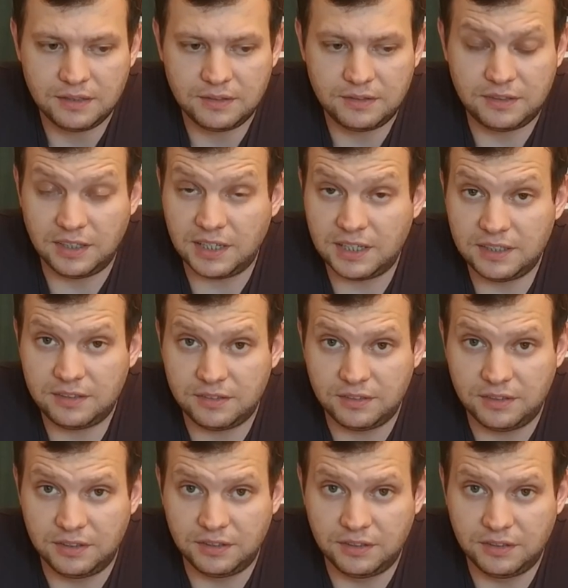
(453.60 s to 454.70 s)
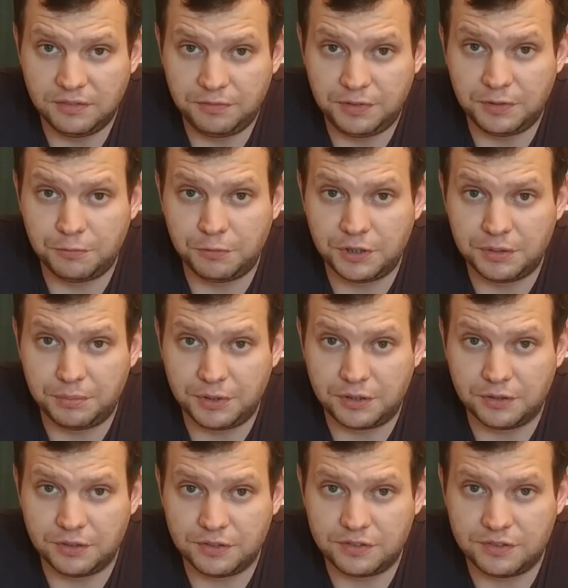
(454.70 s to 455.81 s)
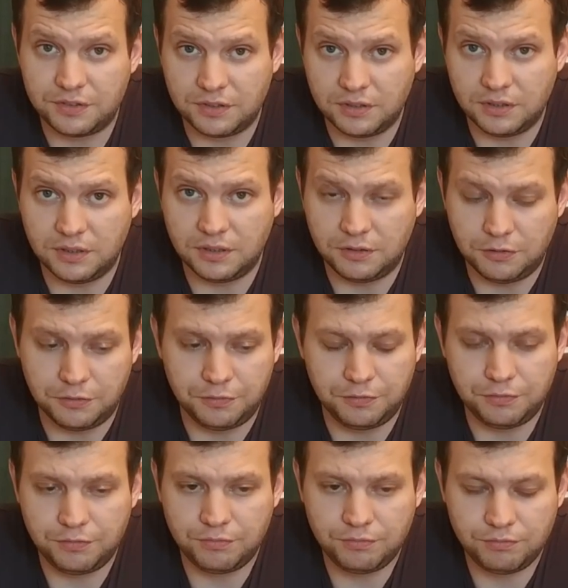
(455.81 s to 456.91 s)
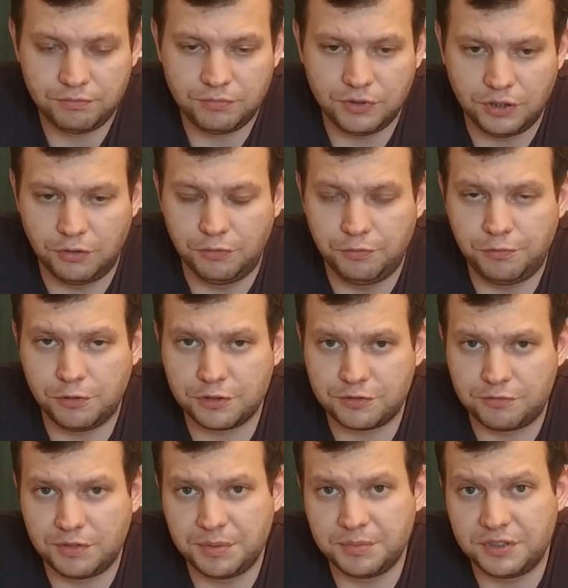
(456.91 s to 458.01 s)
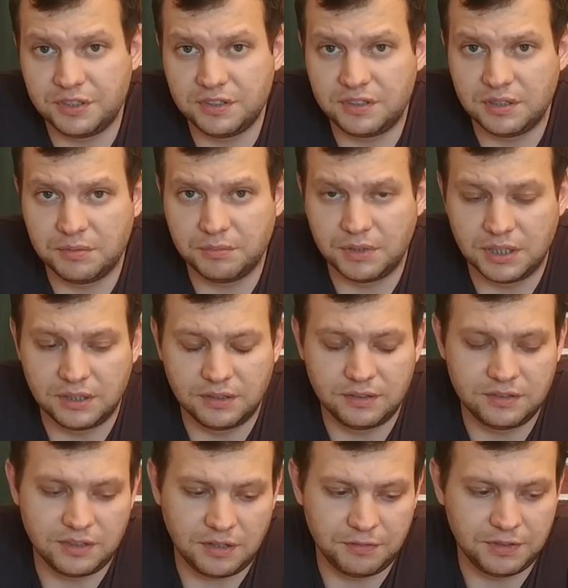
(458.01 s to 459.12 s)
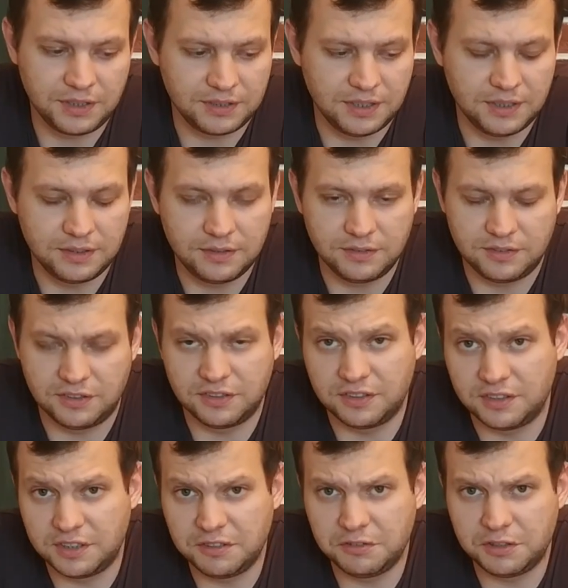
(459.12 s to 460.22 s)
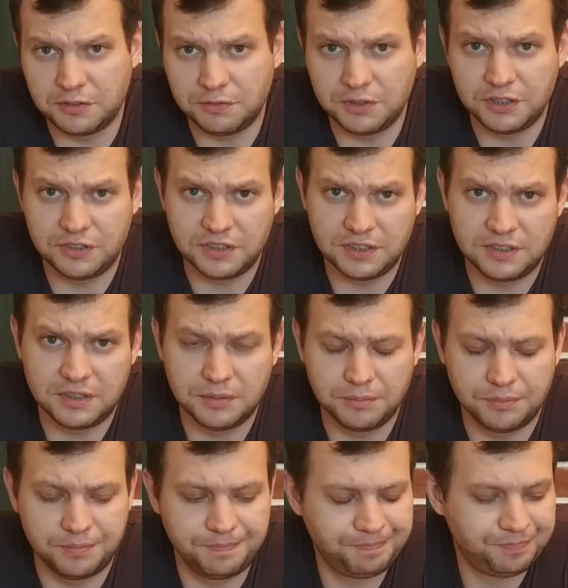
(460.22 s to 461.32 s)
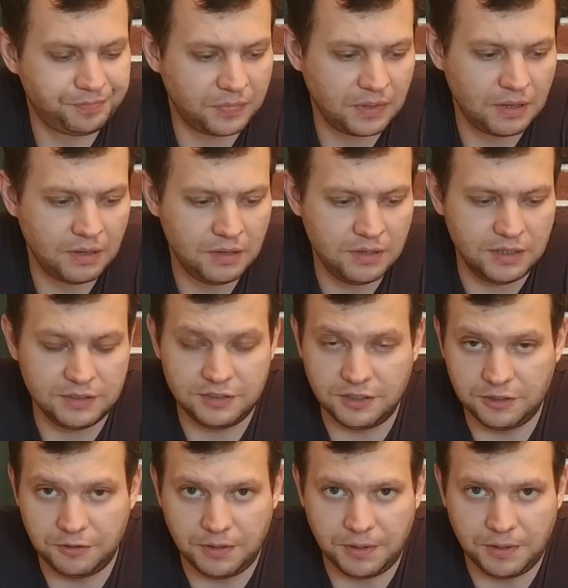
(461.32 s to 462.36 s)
tied in firmware because of force stream system and stuff like that, sensitivity switch system, etc.